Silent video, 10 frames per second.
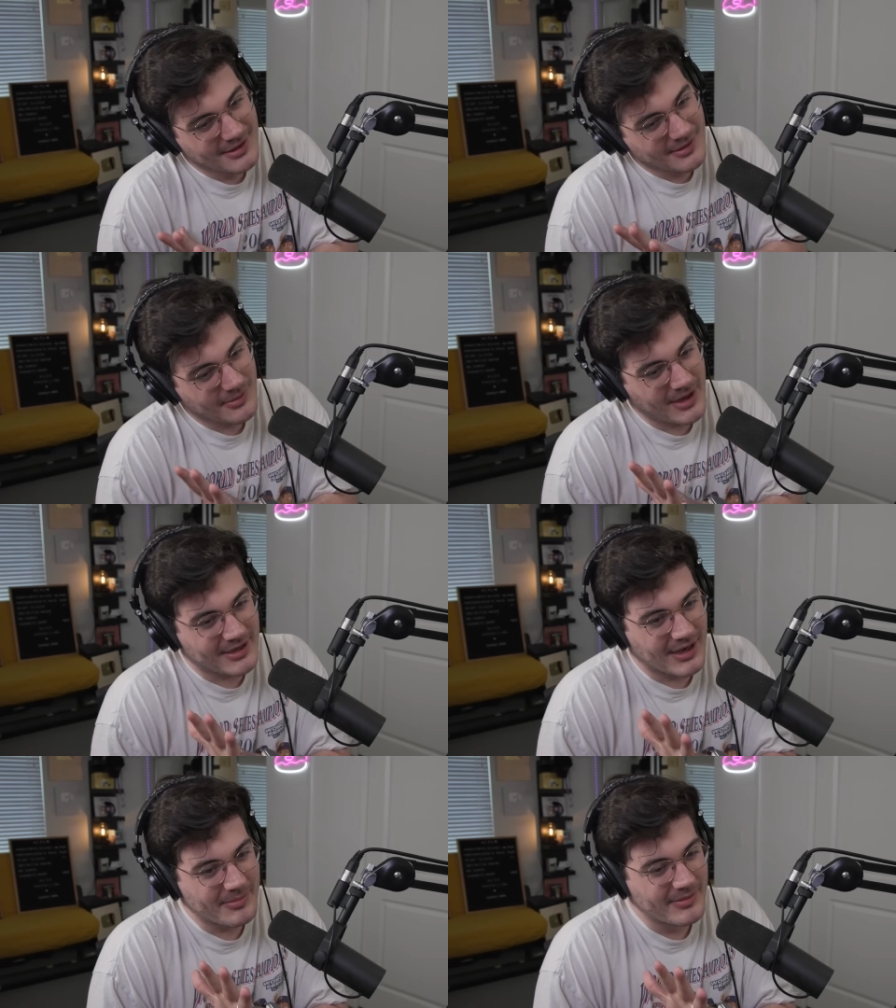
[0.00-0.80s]
Wake
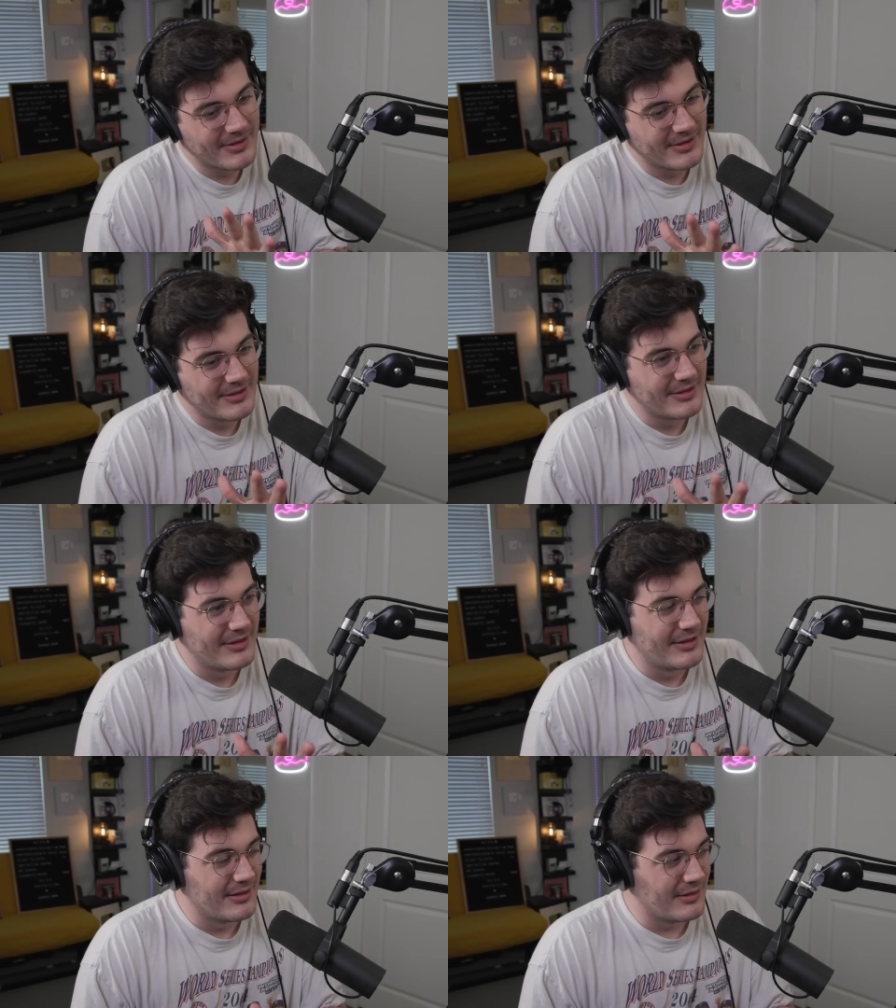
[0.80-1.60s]
up.
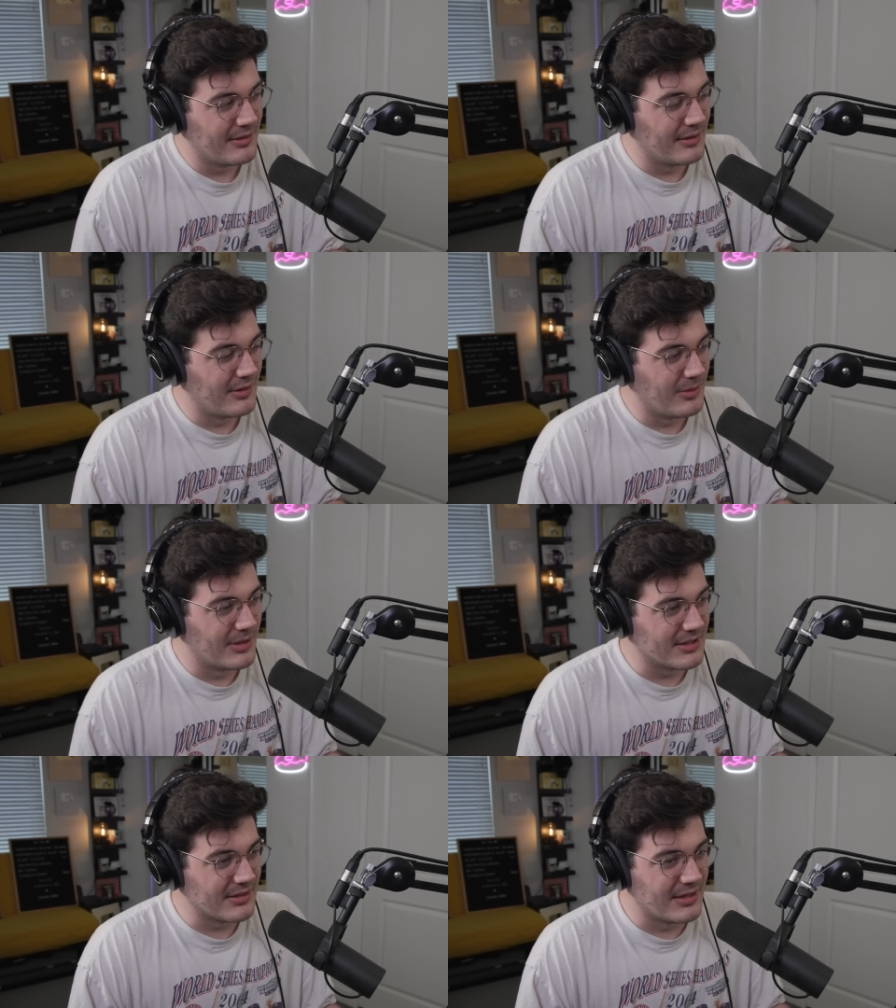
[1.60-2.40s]
Oh,
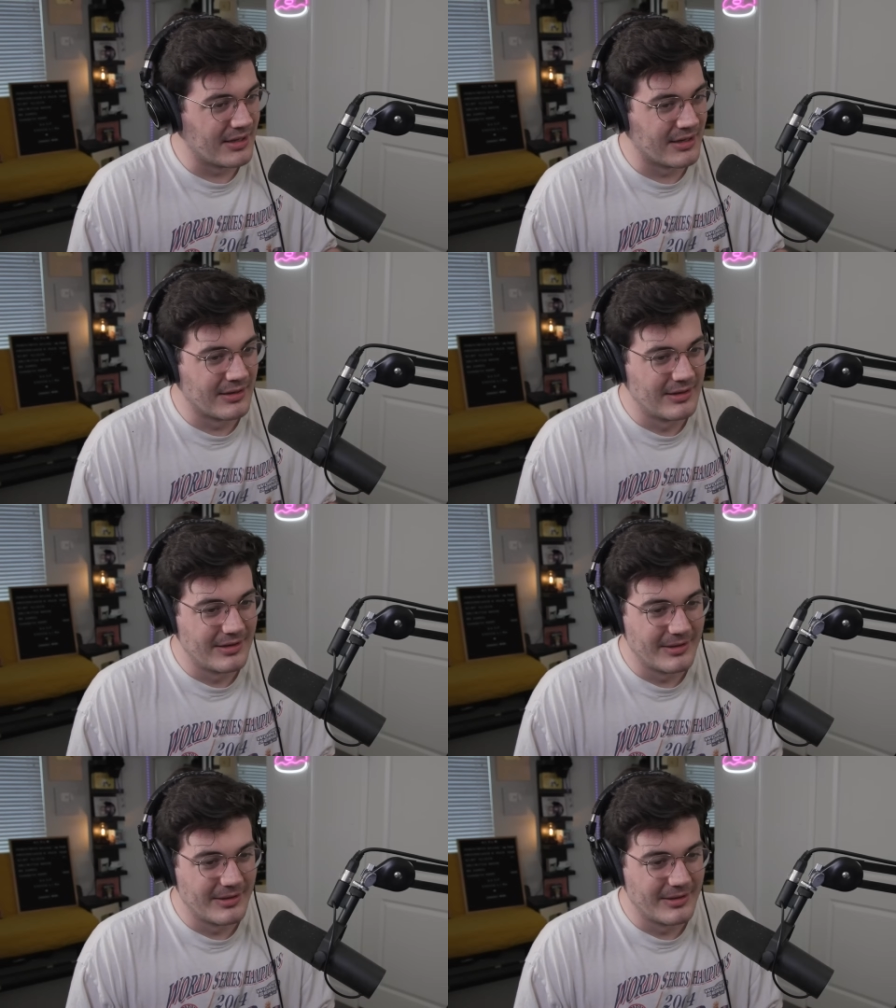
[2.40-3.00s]
what the hell?